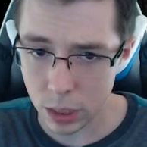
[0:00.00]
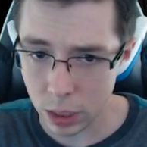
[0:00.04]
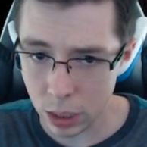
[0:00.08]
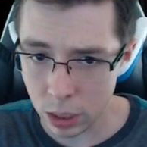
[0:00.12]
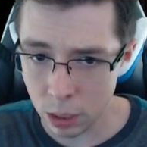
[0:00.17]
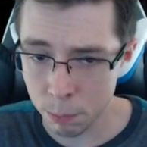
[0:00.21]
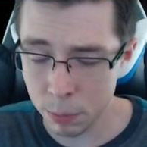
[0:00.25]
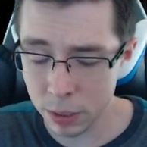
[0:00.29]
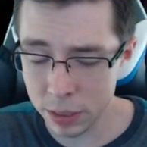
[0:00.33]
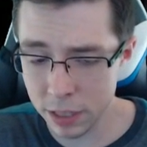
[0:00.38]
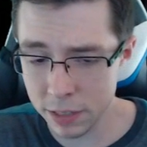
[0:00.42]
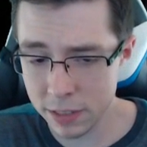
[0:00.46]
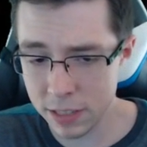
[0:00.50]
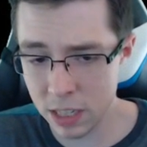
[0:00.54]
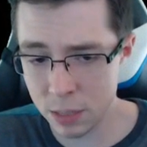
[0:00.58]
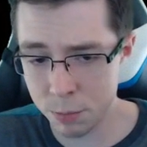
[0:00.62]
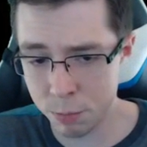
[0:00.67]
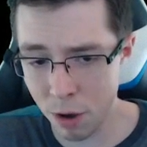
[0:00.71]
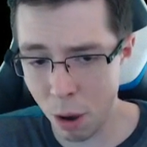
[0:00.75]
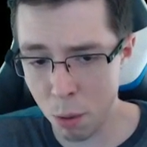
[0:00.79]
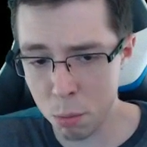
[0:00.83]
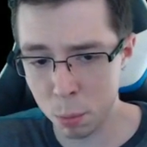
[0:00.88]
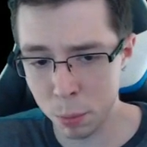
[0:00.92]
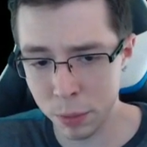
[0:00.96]
but this is
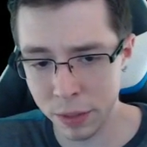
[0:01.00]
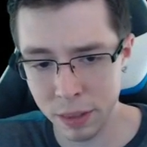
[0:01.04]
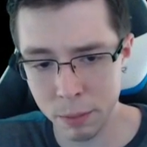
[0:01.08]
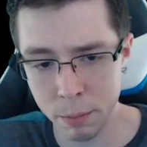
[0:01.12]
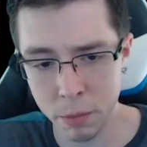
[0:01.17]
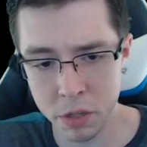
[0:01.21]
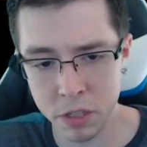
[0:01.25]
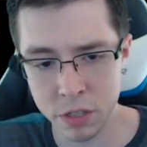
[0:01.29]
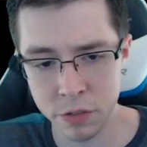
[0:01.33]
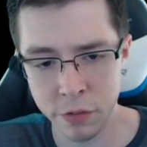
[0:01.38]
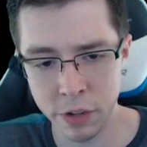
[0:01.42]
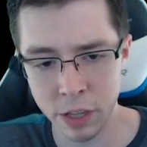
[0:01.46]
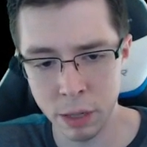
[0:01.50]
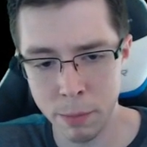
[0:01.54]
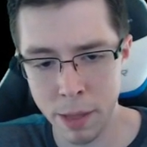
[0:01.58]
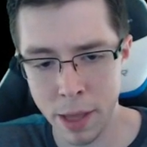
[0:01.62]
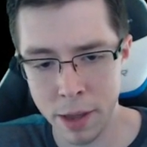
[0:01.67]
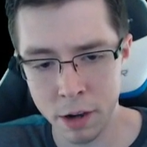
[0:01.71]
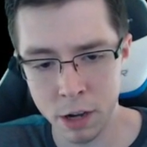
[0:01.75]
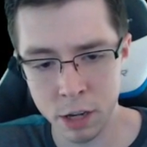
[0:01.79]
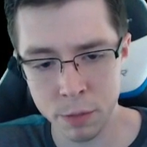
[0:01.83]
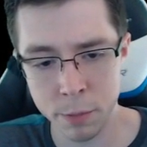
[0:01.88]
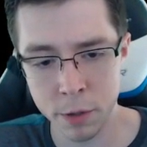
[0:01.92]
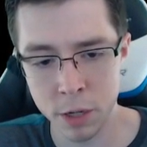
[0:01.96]
probably the most feel-bad
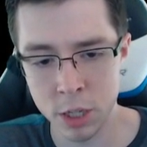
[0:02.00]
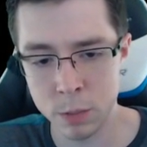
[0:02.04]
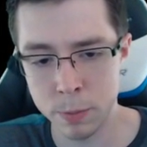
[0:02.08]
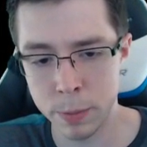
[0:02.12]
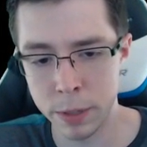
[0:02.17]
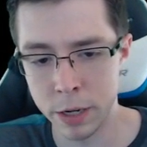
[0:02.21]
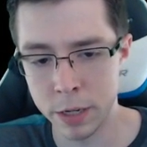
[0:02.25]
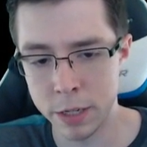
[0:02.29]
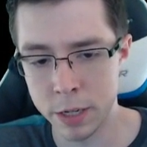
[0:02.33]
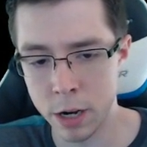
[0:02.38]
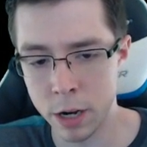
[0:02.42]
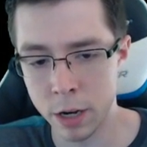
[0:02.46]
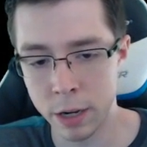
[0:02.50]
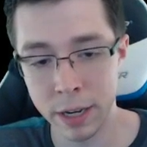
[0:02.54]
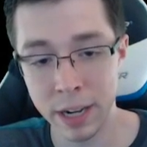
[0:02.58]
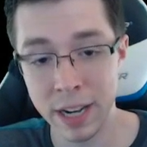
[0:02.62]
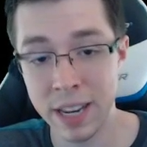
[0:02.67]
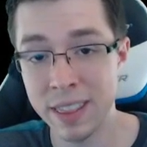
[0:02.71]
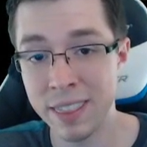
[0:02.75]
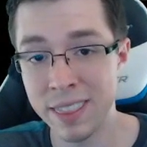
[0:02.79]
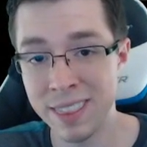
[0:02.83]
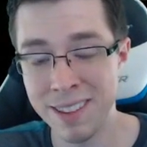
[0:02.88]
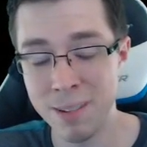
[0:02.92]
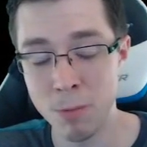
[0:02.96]
Earthbone Spinner target
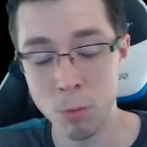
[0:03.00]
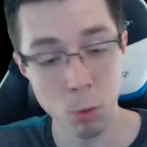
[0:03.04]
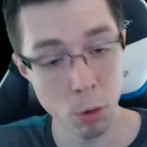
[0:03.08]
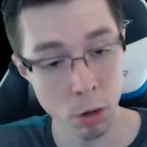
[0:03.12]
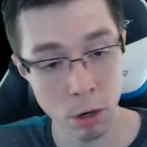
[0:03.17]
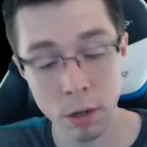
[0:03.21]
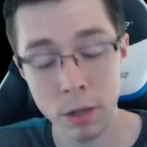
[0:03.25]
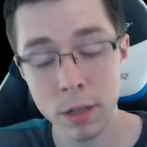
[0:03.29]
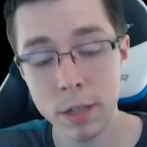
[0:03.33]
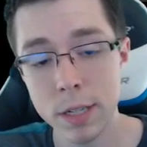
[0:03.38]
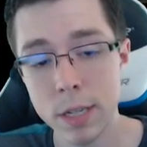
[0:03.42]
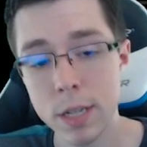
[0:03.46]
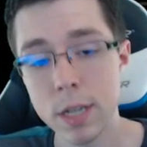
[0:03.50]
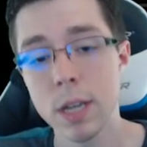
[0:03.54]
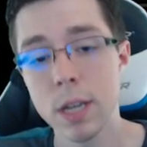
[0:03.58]
in the world.